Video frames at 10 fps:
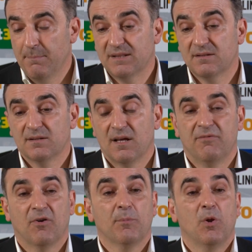But a
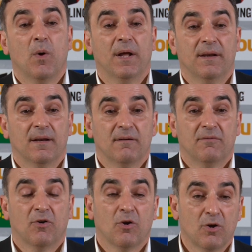Formula One,
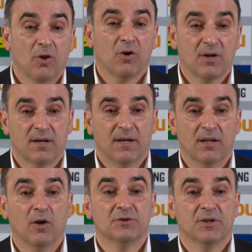4 o'clock in
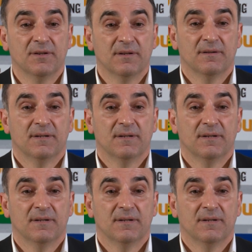London,